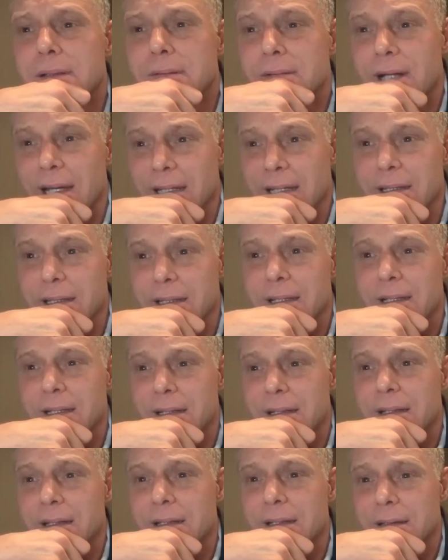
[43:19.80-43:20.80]
right?
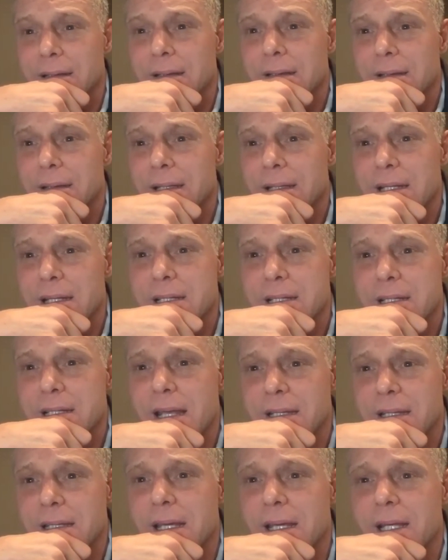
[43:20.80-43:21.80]
He's
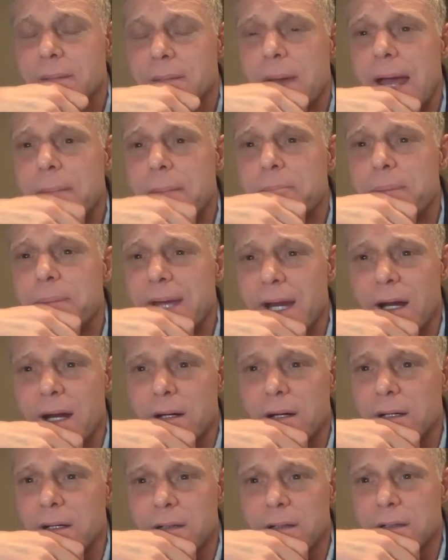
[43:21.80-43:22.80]
18. And
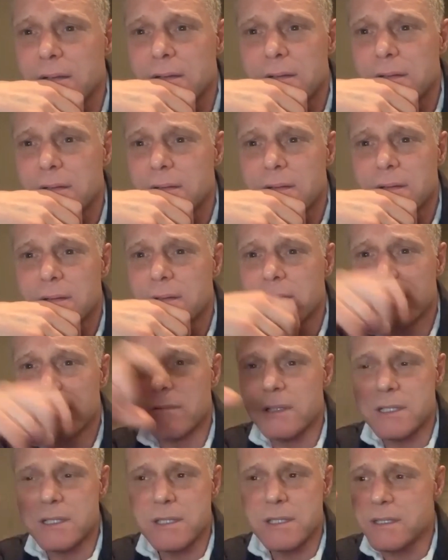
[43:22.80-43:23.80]
Bear
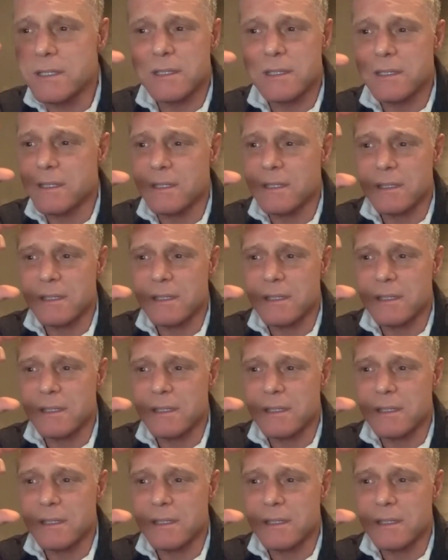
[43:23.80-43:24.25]
was